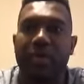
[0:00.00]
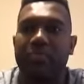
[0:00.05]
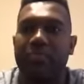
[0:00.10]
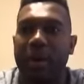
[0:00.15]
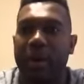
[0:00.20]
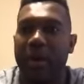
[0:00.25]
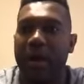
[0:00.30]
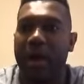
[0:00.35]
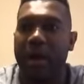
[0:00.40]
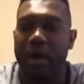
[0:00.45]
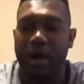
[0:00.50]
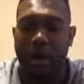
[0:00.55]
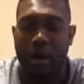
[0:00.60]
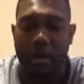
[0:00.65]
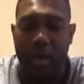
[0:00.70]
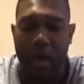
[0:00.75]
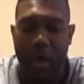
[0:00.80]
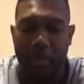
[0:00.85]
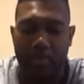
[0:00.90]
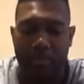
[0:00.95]
but
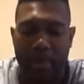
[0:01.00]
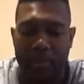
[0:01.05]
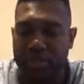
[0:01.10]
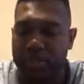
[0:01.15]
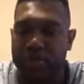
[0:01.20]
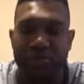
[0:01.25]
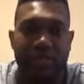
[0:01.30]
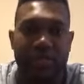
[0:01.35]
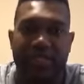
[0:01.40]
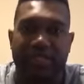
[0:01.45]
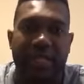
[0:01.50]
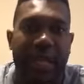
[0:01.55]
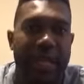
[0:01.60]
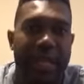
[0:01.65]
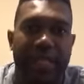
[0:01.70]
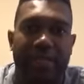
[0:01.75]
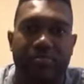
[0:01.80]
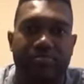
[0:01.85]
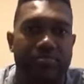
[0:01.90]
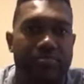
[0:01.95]
uh, but you're just not
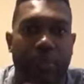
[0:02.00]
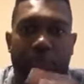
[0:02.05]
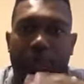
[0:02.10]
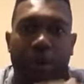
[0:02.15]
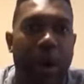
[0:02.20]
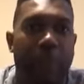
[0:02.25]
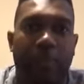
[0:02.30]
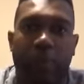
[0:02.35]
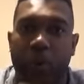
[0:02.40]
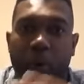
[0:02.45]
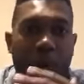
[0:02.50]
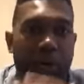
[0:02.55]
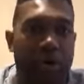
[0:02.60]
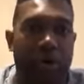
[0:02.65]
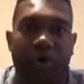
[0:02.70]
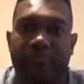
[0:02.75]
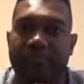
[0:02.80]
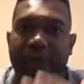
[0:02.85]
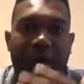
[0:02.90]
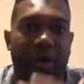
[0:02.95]
in the proper order
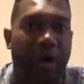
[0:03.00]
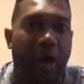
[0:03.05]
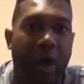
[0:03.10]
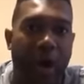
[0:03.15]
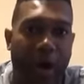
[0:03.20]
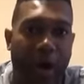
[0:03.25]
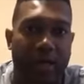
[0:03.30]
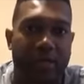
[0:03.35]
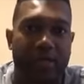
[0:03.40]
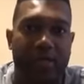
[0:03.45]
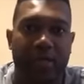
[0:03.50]
of my heart.